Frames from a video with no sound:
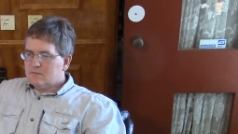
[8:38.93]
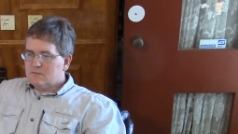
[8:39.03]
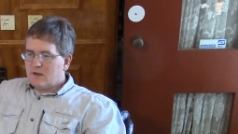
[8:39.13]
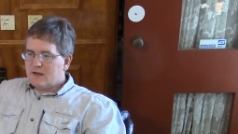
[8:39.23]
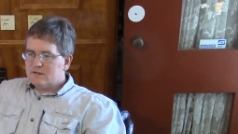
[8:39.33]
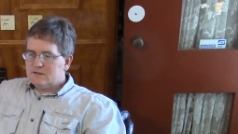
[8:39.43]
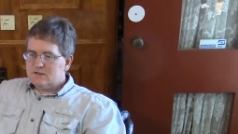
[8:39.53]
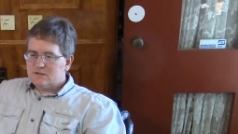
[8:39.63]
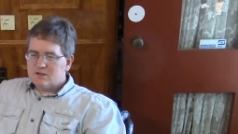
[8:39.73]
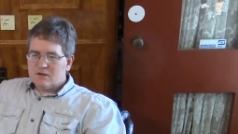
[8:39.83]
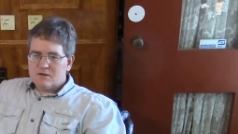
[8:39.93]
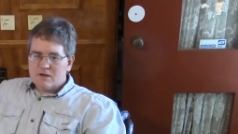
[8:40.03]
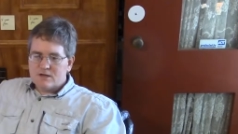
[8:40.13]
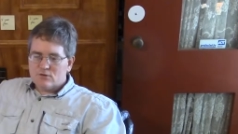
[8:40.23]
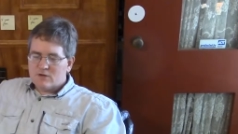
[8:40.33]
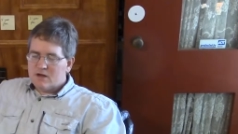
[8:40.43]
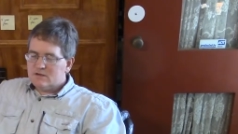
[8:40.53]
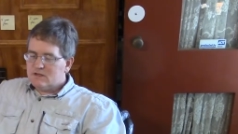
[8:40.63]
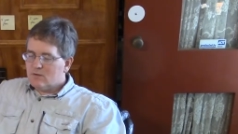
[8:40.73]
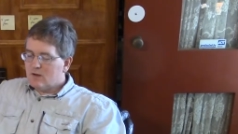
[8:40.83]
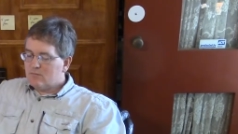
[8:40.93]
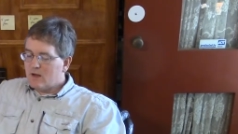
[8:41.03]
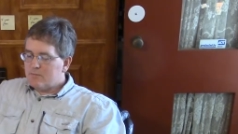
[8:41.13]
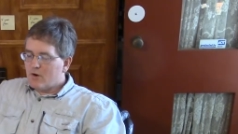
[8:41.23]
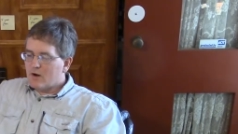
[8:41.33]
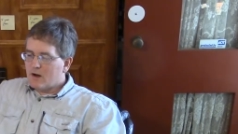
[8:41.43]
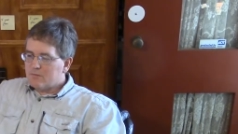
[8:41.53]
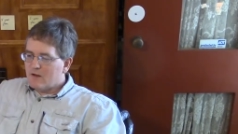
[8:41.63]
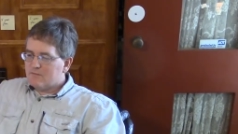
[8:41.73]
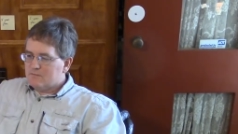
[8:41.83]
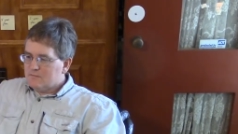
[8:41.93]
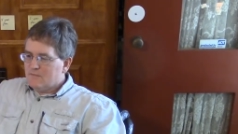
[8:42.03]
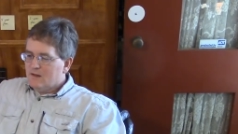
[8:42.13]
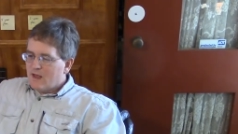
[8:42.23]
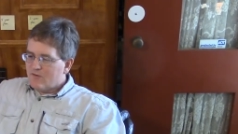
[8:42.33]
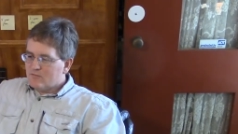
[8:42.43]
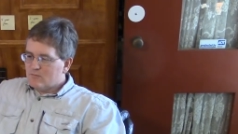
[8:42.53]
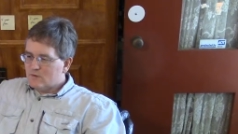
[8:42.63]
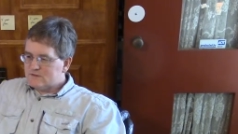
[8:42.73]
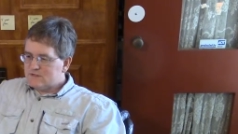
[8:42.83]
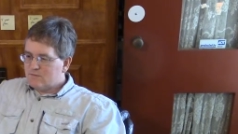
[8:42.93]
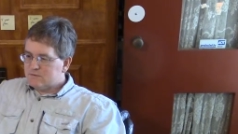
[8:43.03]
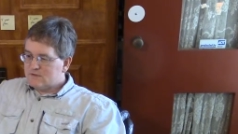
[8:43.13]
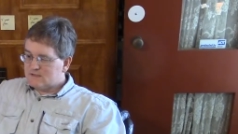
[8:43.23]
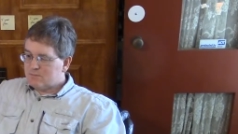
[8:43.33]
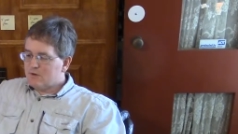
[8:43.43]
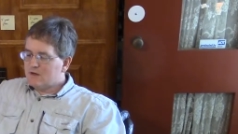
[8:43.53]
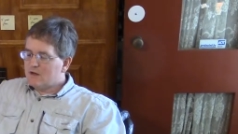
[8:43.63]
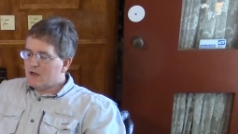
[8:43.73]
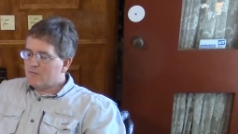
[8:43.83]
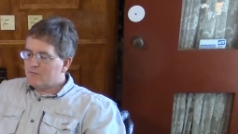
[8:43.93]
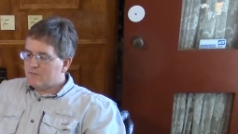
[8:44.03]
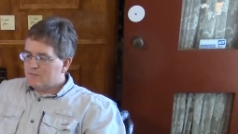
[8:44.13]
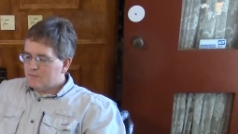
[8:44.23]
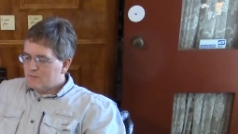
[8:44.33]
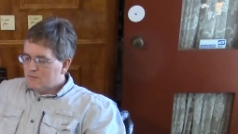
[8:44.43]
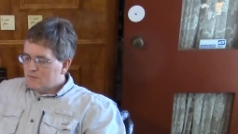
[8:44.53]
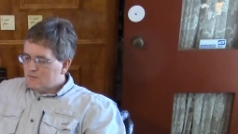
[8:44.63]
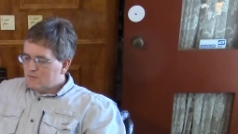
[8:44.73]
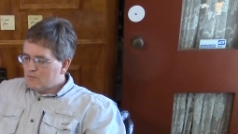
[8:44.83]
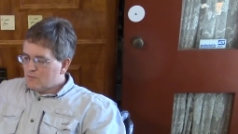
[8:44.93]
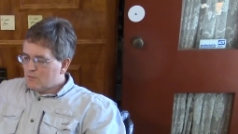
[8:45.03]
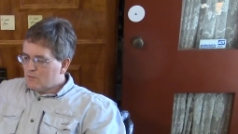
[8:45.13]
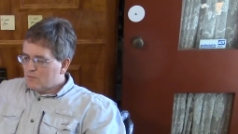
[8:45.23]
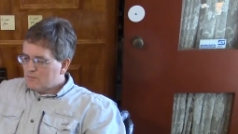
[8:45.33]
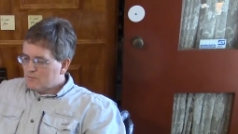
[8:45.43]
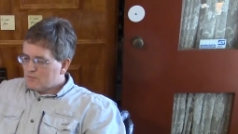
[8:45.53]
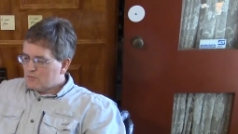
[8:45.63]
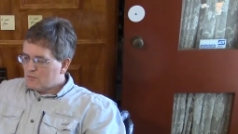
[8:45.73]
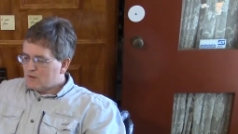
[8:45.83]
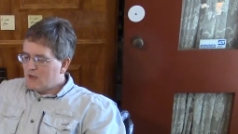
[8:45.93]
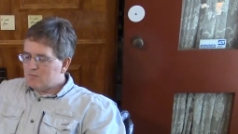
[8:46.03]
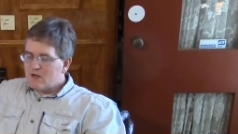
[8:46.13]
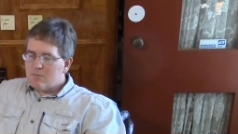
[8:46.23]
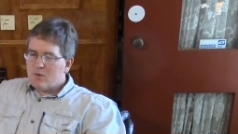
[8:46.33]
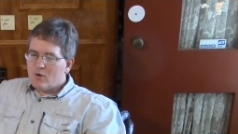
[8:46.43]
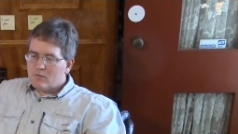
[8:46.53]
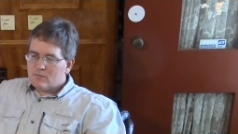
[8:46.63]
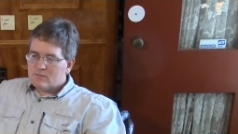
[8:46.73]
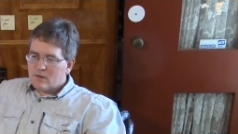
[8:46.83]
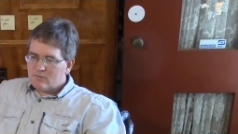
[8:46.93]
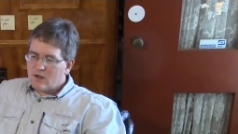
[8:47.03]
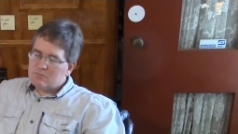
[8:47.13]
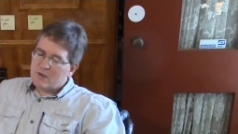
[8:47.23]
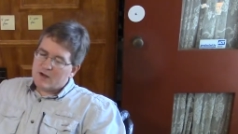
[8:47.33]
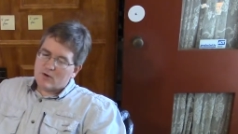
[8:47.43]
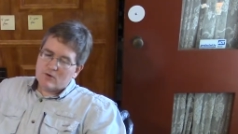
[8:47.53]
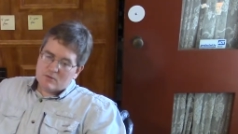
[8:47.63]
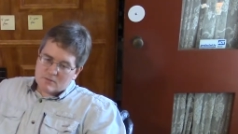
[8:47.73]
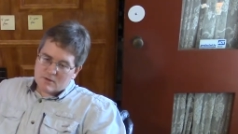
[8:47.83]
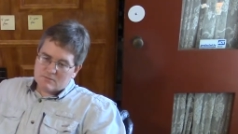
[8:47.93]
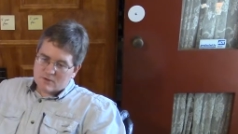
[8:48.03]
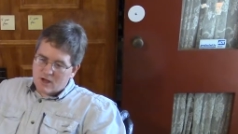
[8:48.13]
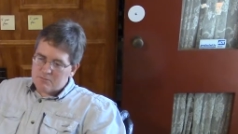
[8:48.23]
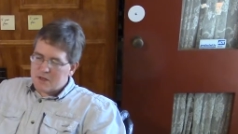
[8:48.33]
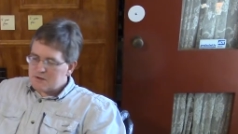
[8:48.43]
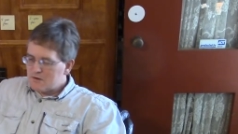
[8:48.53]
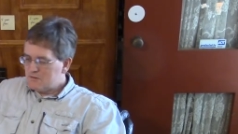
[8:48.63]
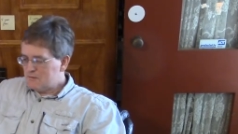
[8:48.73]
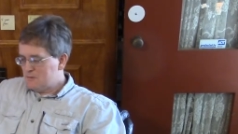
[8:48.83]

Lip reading: I guess it's just a natural tendency on my part. Wasn't disciplined enough to sort of keep tempo. I've gotten better. I got better.